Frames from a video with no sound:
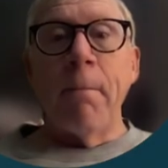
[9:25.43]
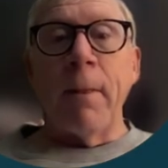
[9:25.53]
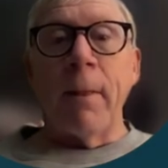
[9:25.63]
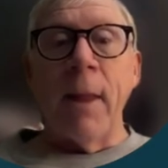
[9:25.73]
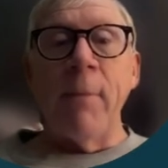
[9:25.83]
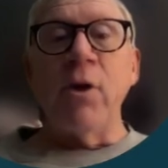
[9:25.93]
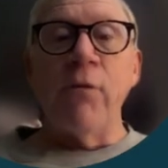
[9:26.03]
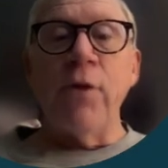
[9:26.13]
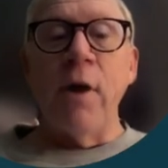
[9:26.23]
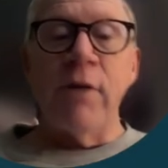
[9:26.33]
Let me know
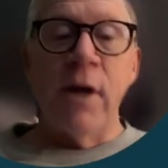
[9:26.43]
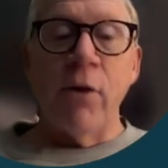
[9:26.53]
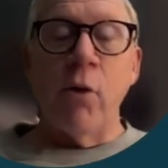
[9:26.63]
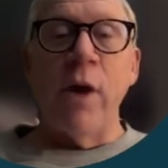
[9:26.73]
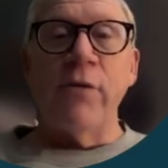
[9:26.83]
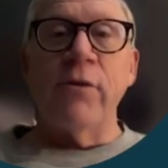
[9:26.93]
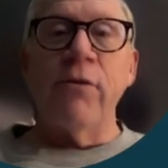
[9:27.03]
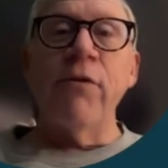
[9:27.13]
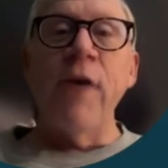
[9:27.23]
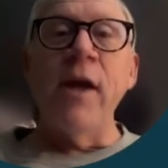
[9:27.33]
if you have any other
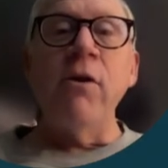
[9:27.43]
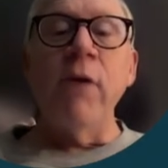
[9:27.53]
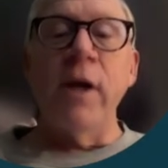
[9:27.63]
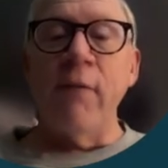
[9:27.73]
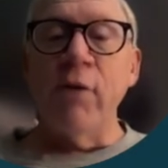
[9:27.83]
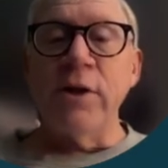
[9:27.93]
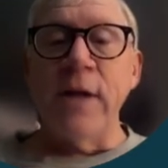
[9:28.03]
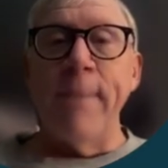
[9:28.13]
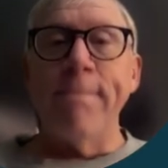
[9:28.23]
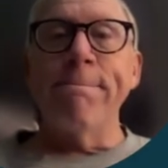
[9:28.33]
questions. Thank you and have a good day.